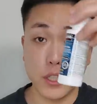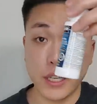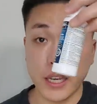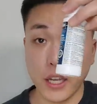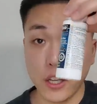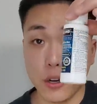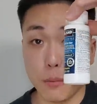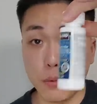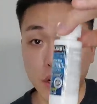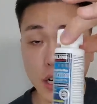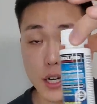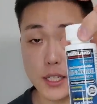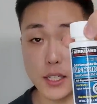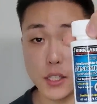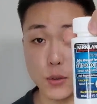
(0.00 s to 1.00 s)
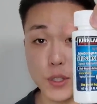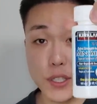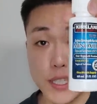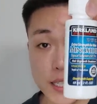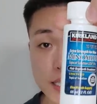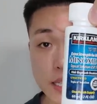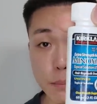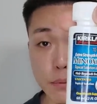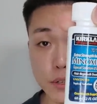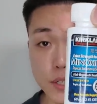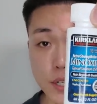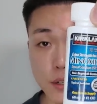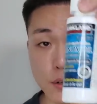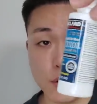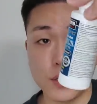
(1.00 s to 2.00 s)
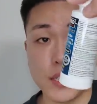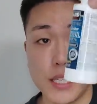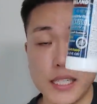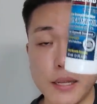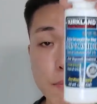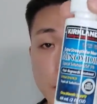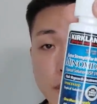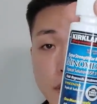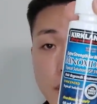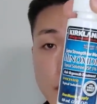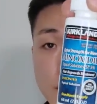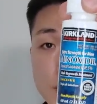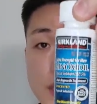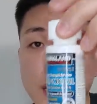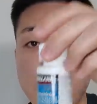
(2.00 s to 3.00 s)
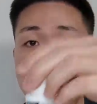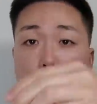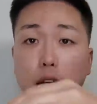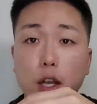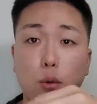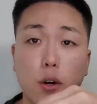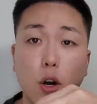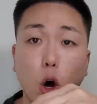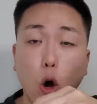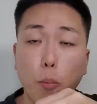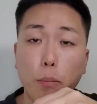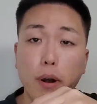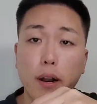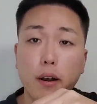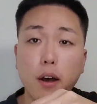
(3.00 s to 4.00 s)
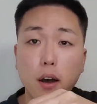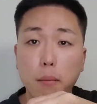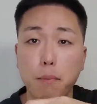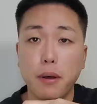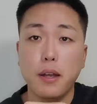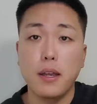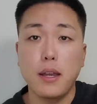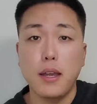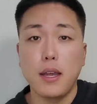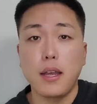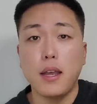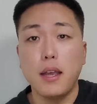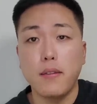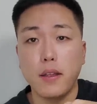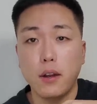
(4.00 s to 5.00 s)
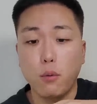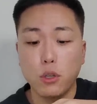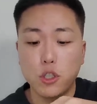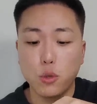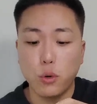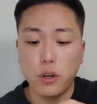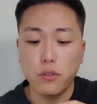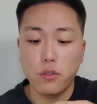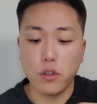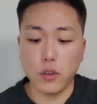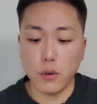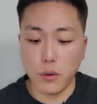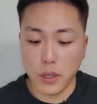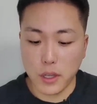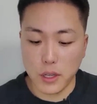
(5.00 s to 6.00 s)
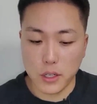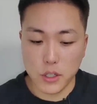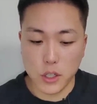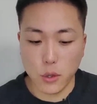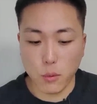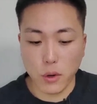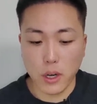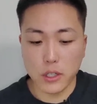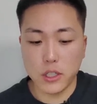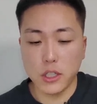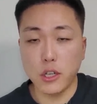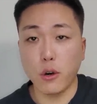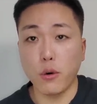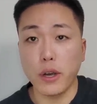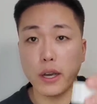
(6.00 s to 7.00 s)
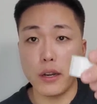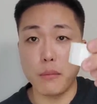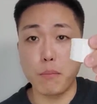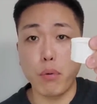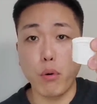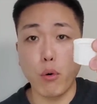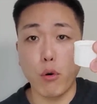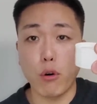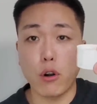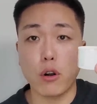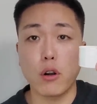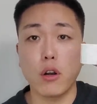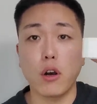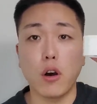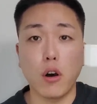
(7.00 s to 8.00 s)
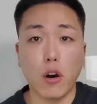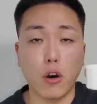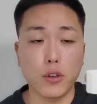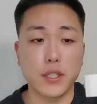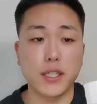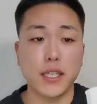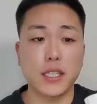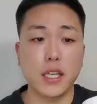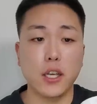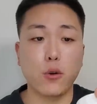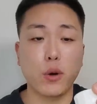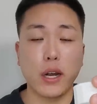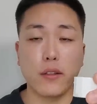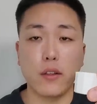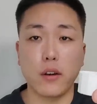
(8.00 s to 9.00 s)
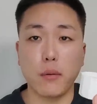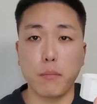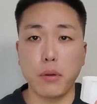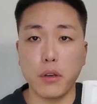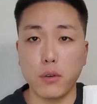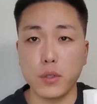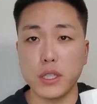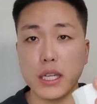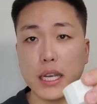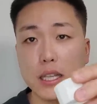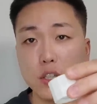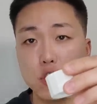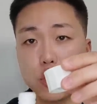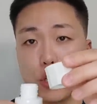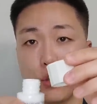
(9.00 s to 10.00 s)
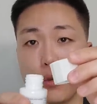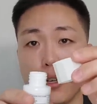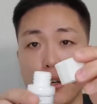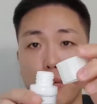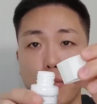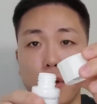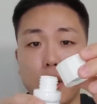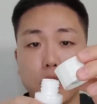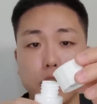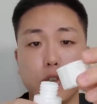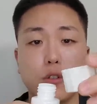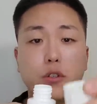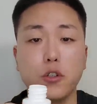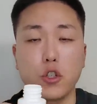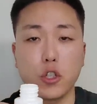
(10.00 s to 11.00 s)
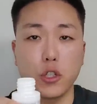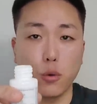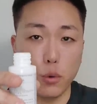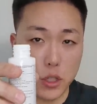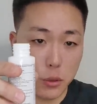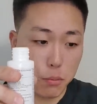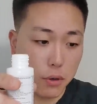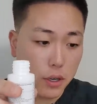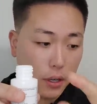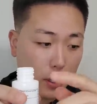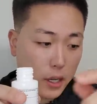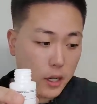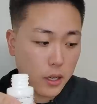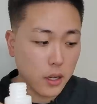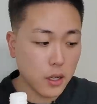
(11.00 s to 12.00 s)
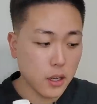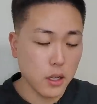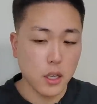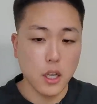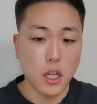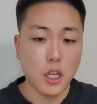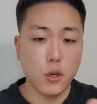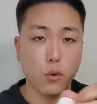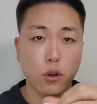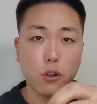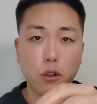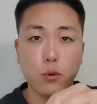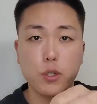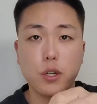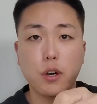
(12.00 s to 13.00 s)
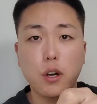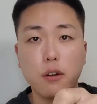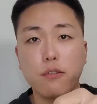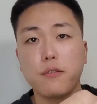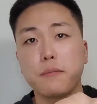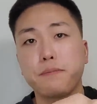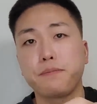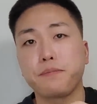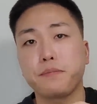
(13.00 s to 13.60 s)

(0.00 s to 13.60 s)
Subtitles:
to get your minoxidil 60% or 60 milliliters. You wanna open it up, and then what you wanna do is you want to go ahead and pour all 60 grinded up pills into your minoxidil solution. So once you put it in, you wanna close it off,